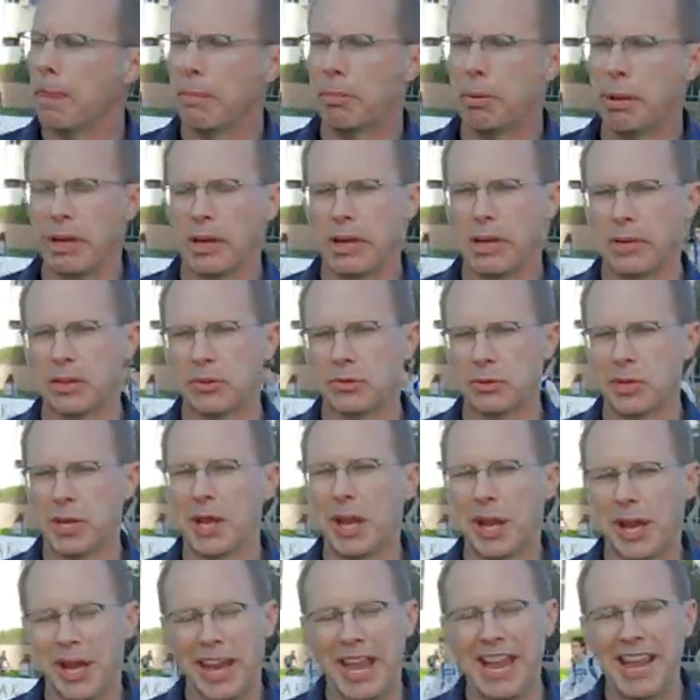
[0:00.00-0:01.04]
But
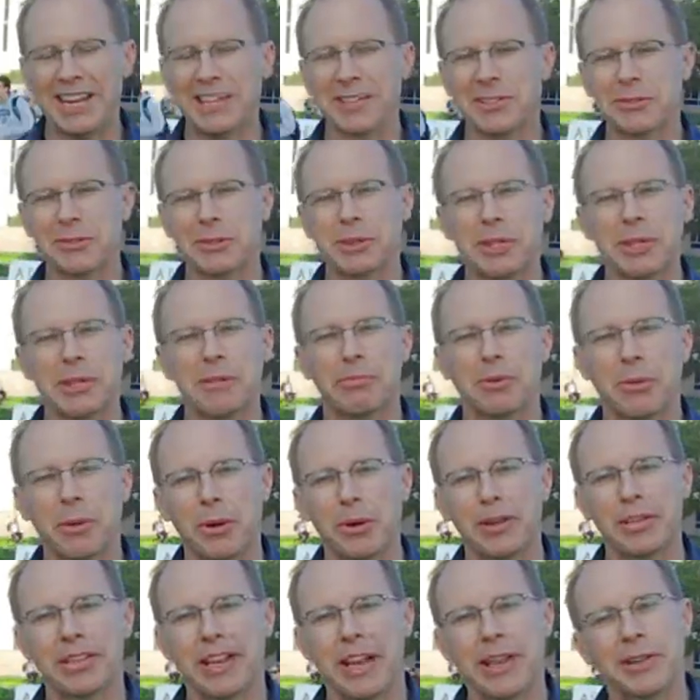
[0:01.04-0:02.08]
it's really
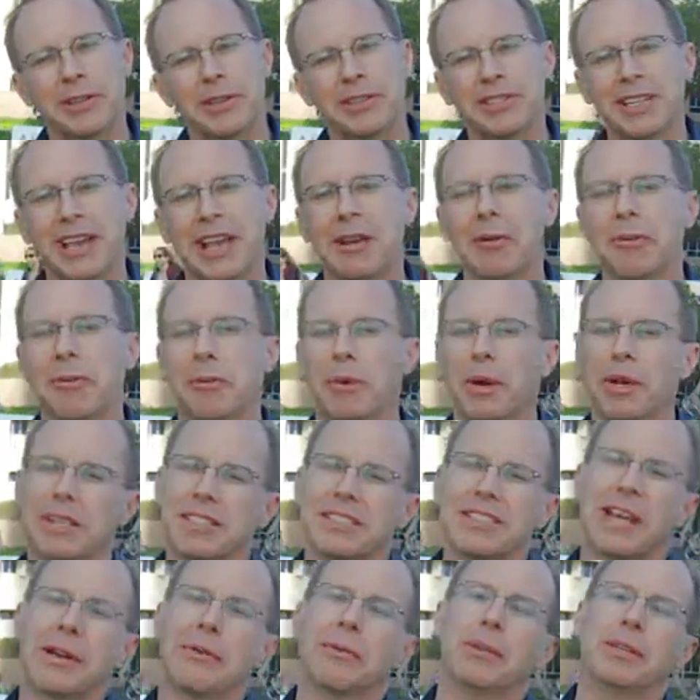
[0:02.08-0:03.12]
important to understand, what
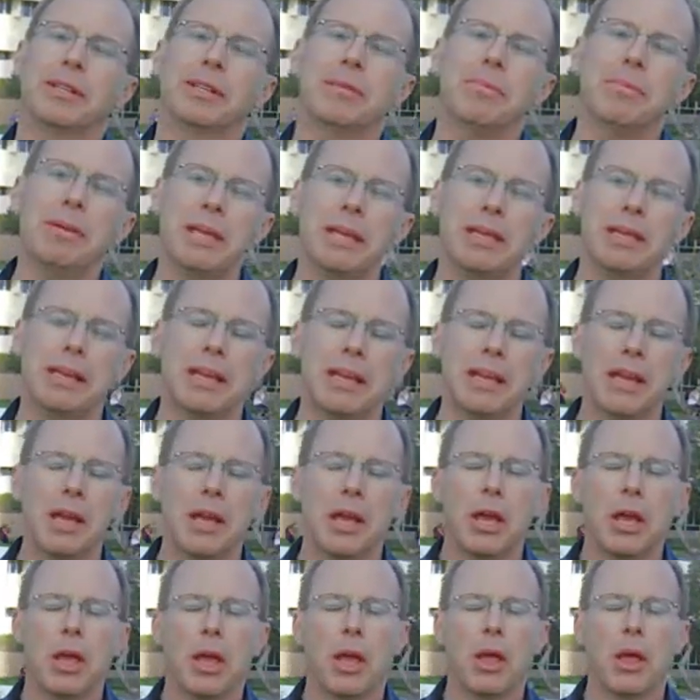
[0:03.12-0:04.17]
does that really mean?
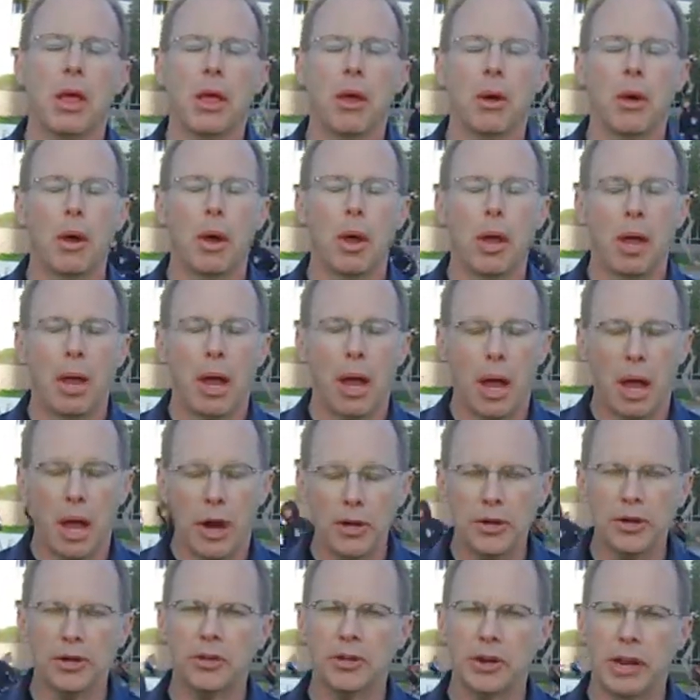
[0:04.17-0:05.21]

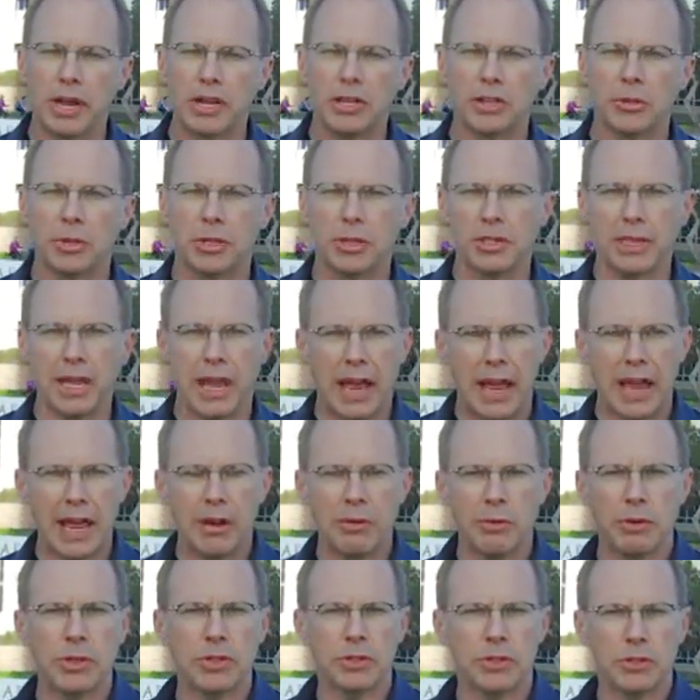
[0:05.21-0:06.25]
Undergraduates at
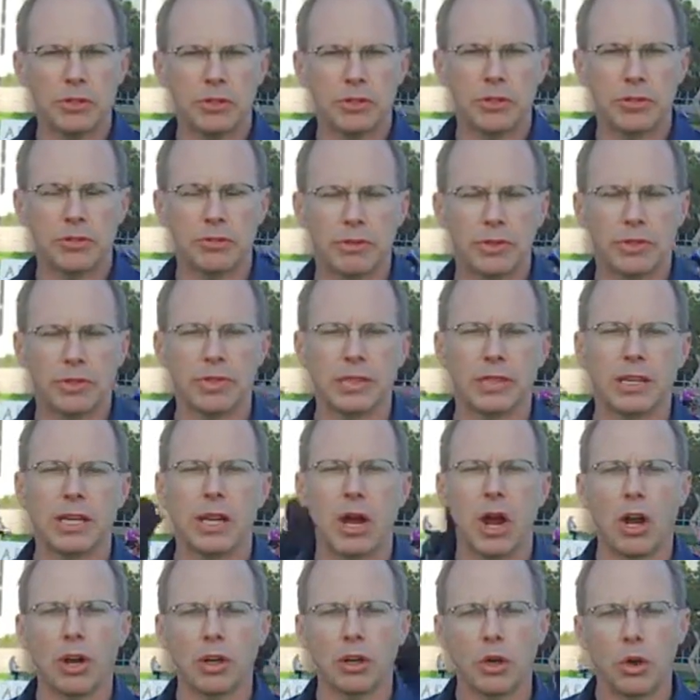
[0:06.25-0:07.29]
a research university
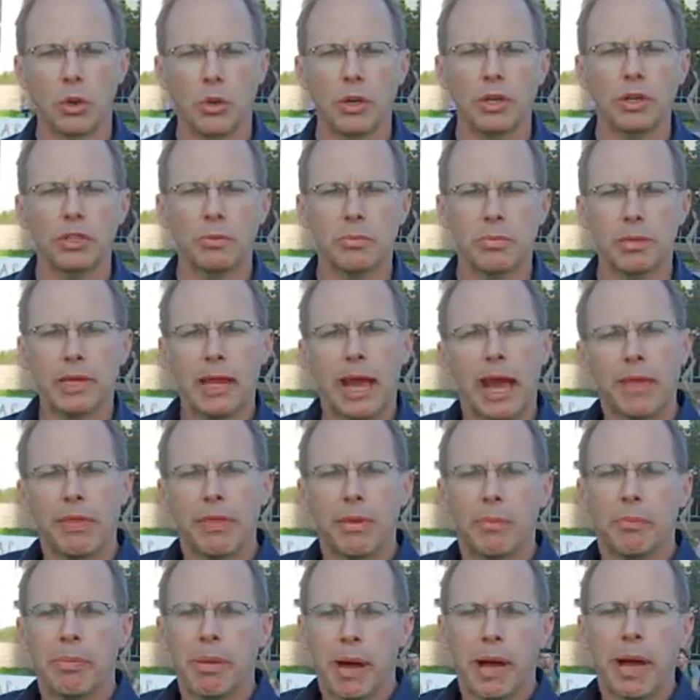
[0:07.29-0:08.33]
are going to be at
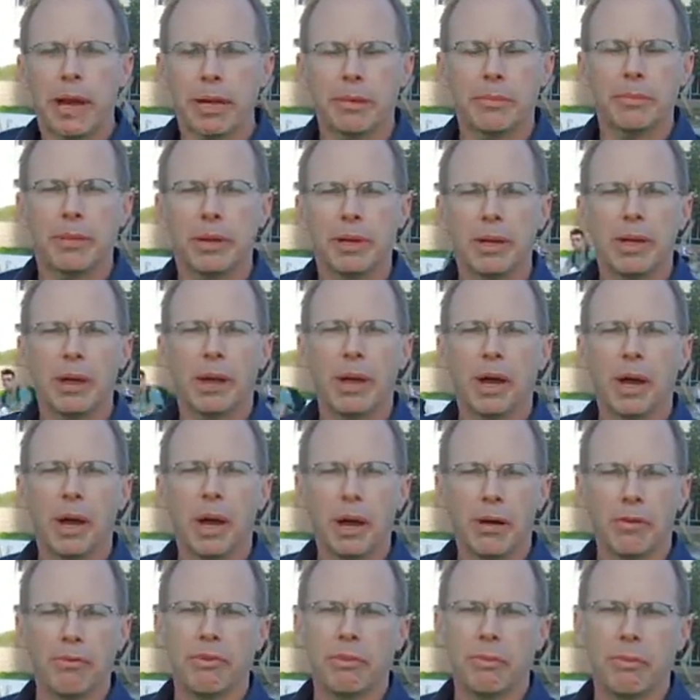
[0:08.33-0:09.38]
the bottom
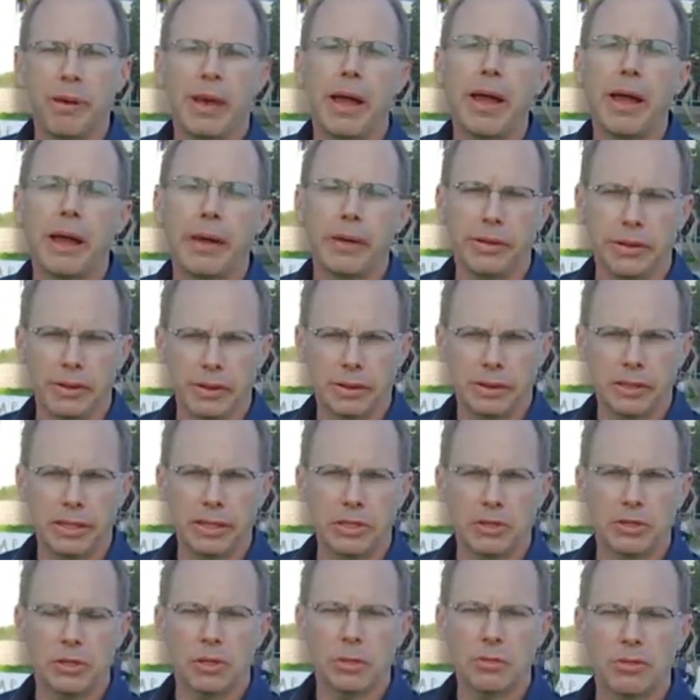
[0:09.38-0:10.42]
of the pile
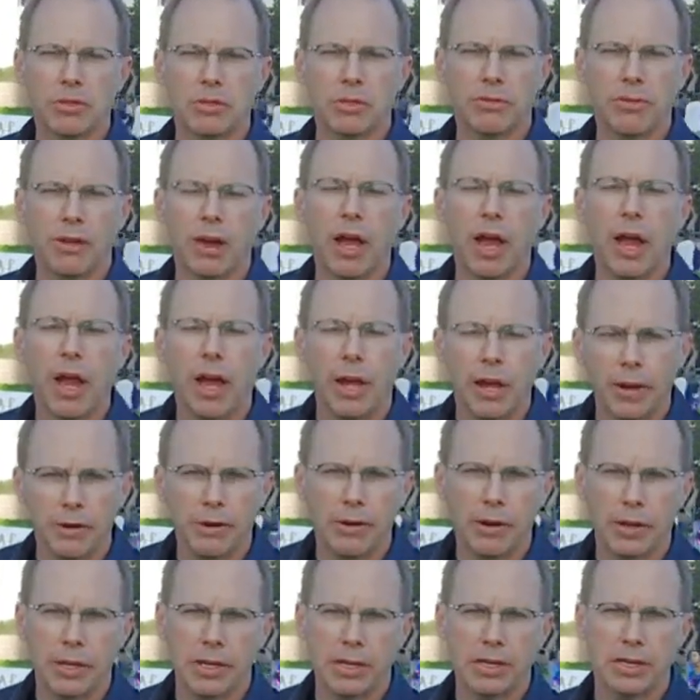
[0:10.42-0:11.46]
in terms of the
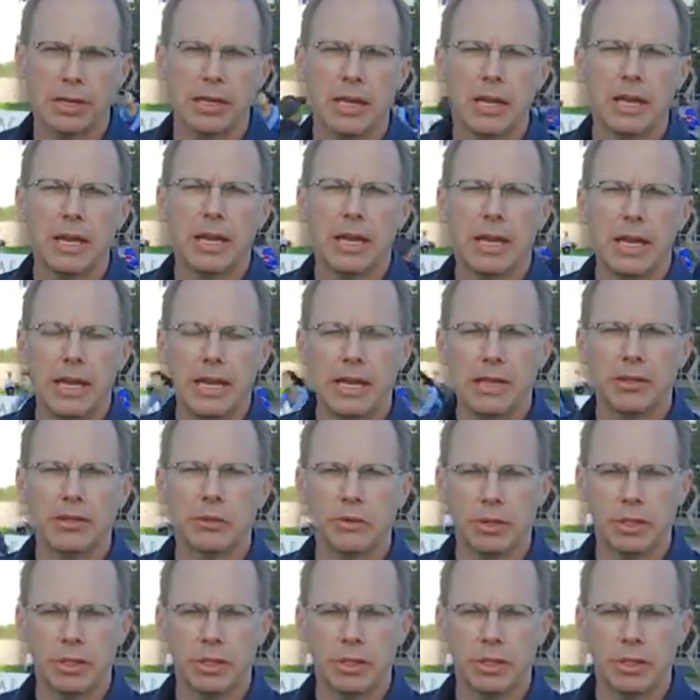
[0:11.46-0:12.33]
hierarchy in the